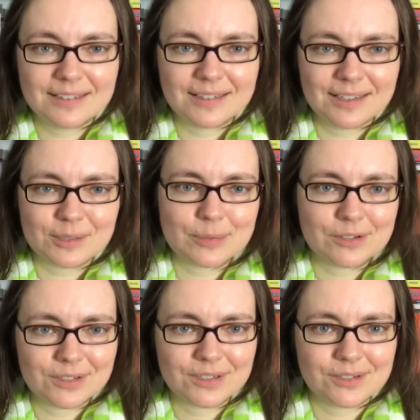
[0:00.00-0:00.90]
as
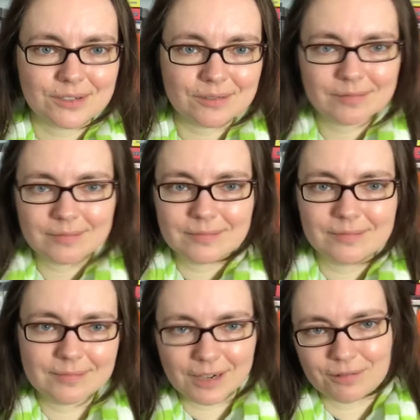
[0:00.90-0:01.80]
opposed to
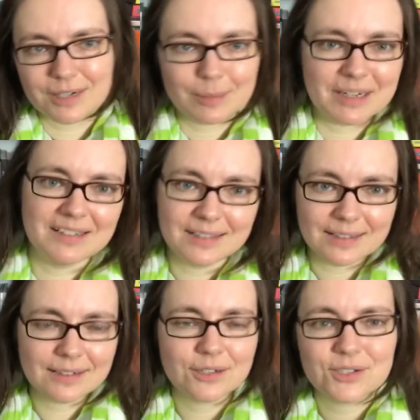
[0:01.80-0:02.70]
I read about it and then
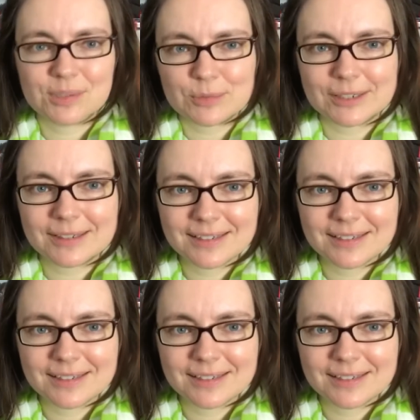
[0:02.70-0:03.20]
I go somewhere.